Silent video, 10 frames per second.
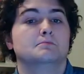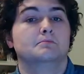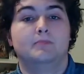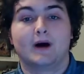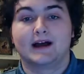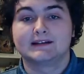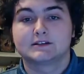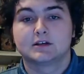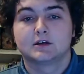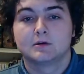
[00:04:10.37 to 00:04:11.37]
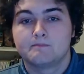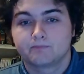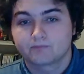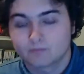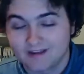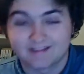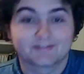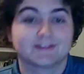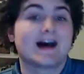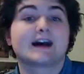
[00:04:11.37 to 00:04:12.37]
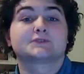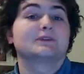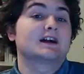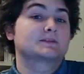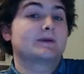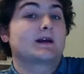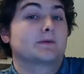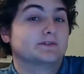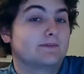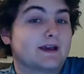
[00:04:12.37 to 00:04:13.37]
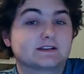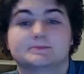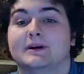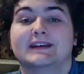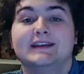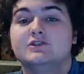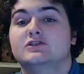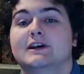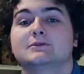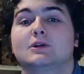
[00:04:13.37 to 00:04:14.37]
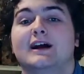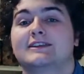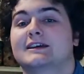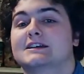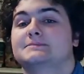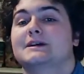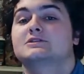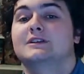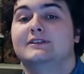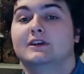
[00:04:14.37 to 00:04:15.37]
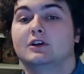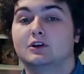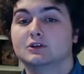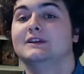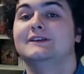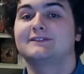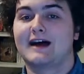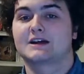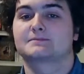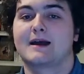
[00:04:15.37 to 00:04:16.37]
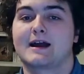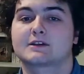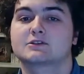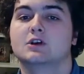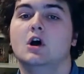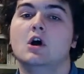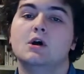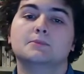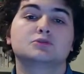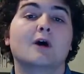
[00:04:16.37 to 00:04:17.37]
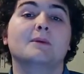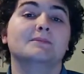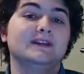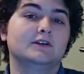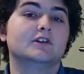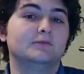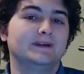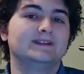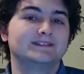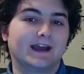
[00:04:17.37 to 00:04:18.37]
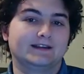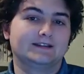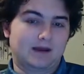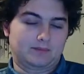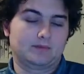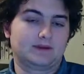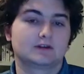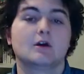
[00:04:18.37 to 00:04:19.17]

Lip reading: but I think the last flashback was the best, but in general, I think especially the early flashbacks probably could have been tightened up a bit.